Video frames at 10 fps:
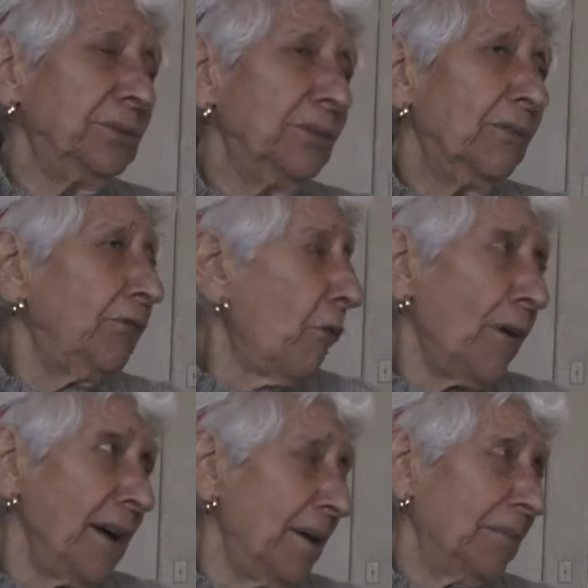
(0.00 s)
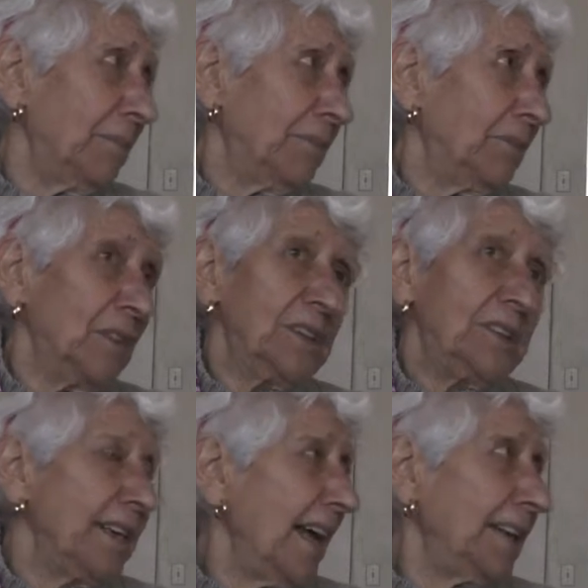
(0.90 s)
for him, to
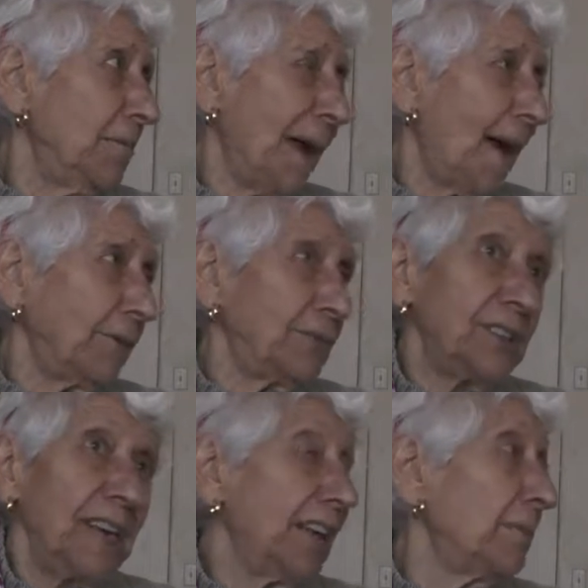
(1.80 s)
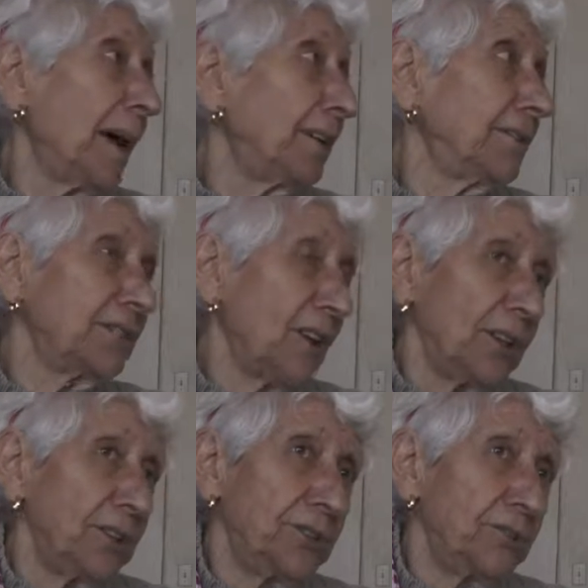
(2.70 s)
get him out, to get him out of
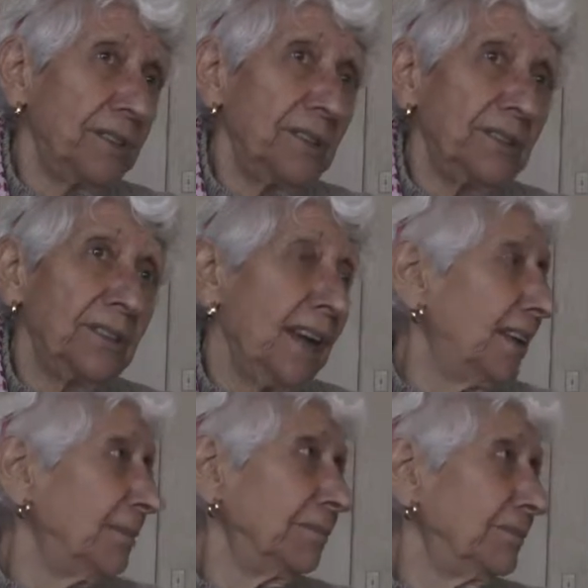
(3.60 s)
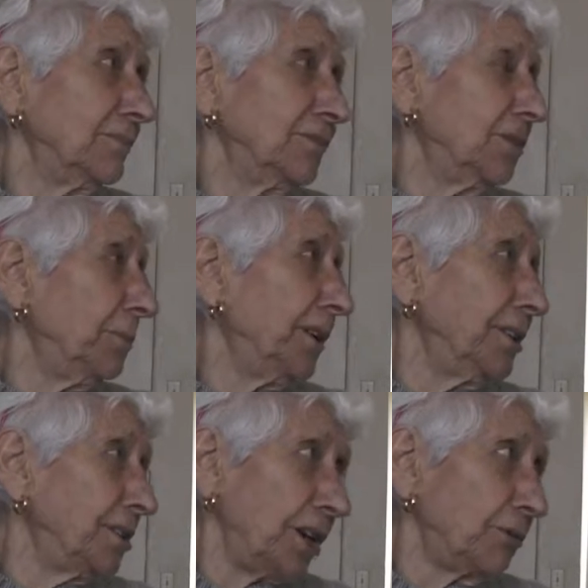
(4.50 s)
solitary, to get him to be
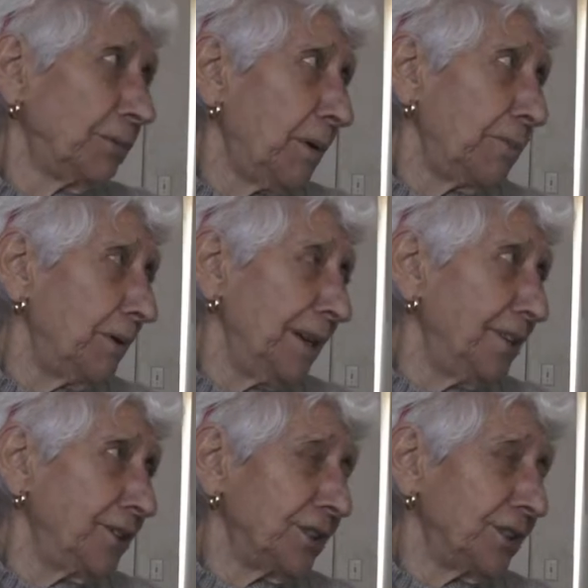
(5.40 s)
in general population.